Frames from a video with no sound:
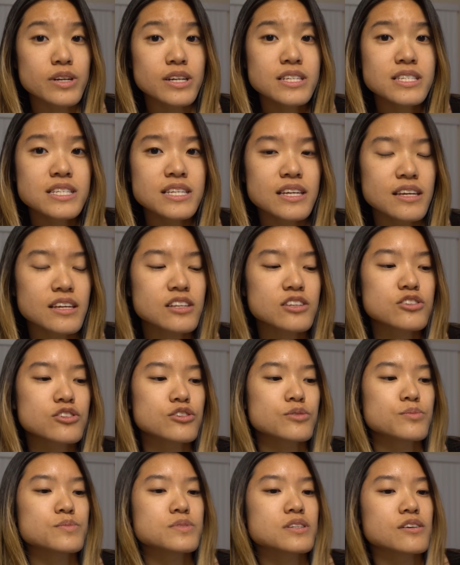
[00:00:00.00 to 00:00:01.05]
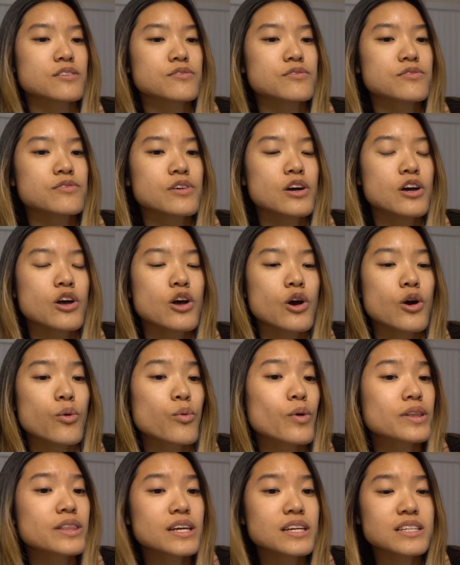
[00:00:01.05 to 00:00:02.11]
risk in terms of
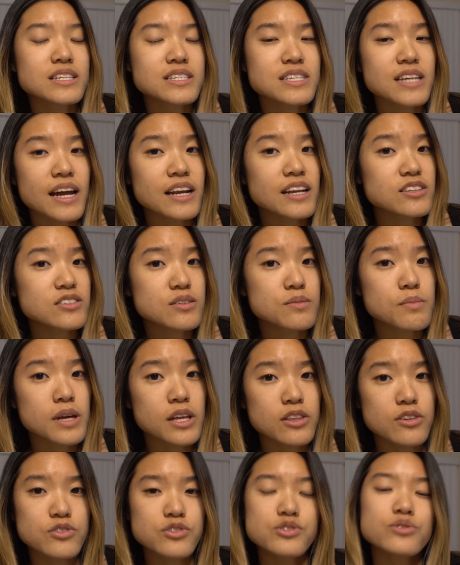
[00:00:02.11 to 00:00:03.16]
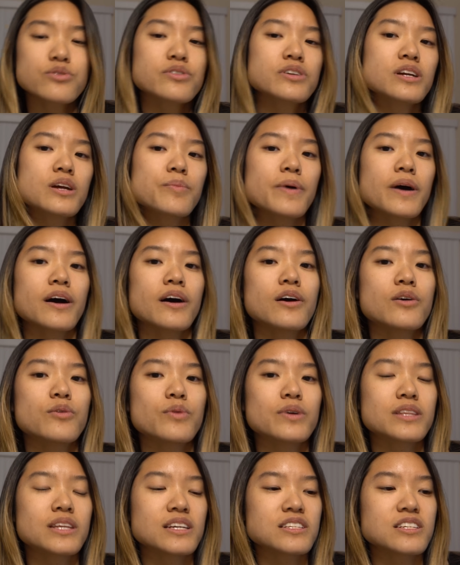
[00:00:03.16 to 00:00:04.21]
what they decided to make their story about,
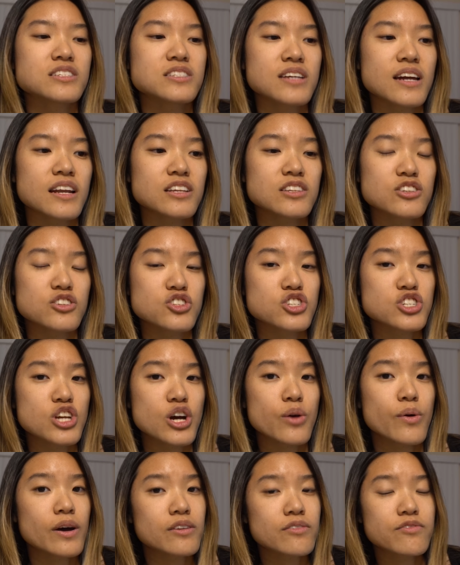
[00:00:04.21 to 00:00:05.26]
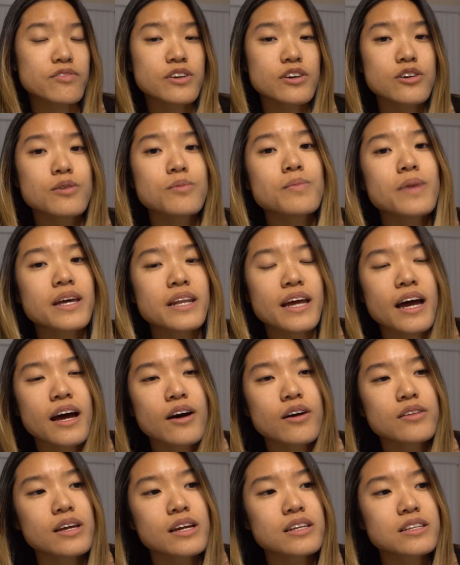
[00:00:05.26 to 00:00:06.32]
what they decided to show on film, and
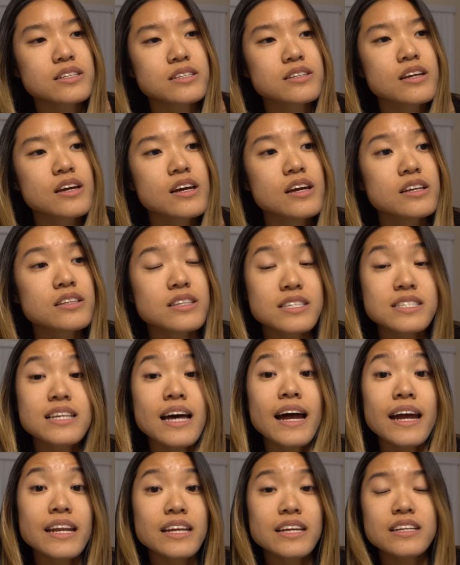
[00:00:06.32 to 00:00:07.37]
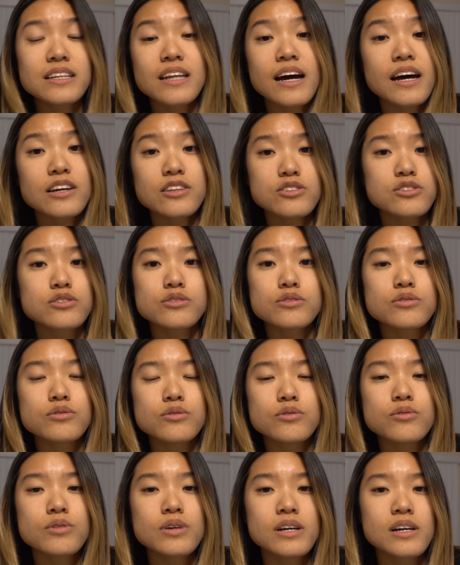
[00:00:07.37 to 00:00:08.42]
how they decided not
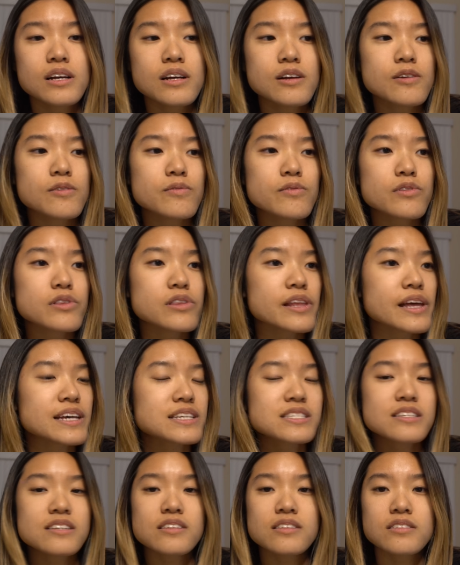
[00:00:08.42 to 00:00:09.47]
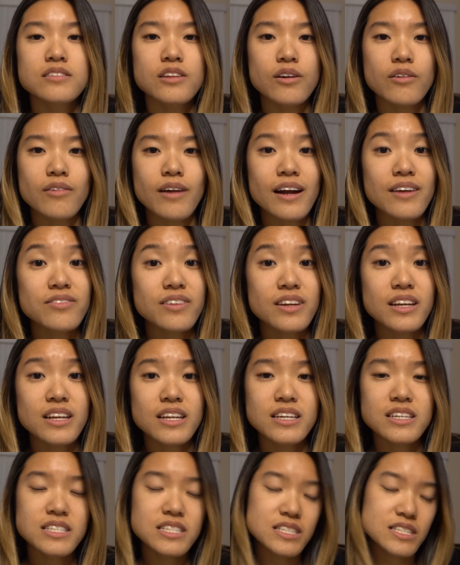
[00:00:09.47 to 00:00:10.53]
to lessen the
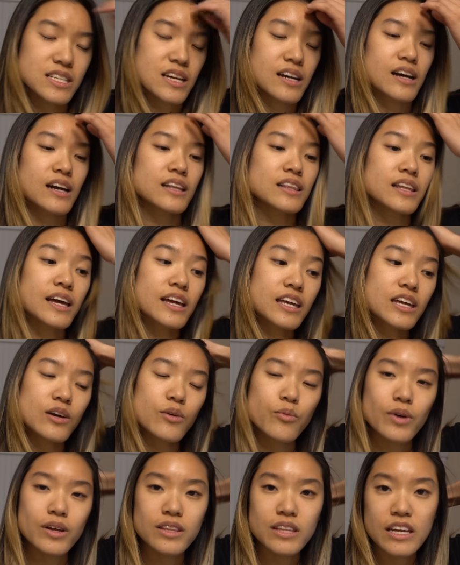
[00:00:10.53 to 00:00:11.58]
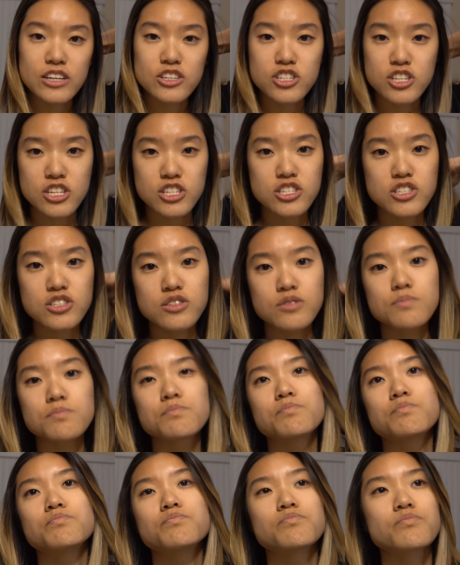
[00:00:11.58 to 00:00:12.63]
graphicness. I like it when they just
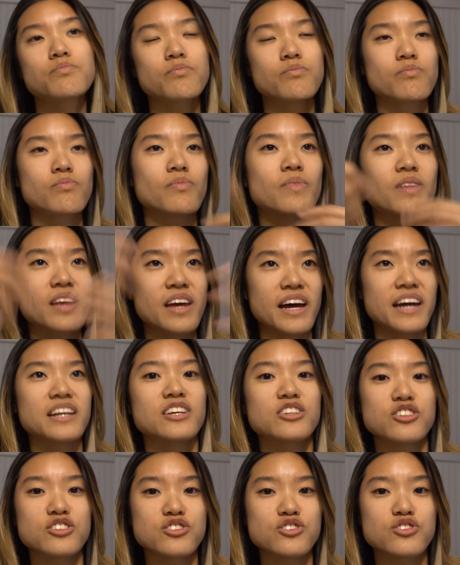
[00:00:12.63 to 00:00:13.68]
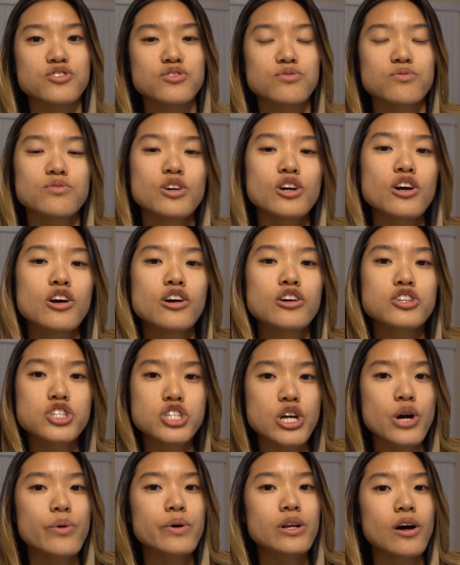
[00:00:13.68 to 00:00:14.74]
kind of just
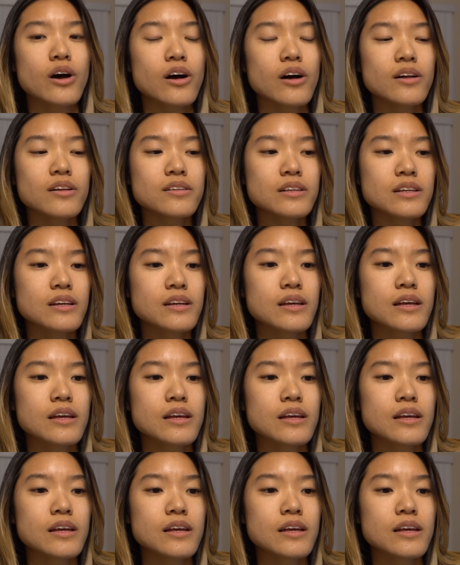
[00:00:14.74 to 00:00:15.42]
show it all.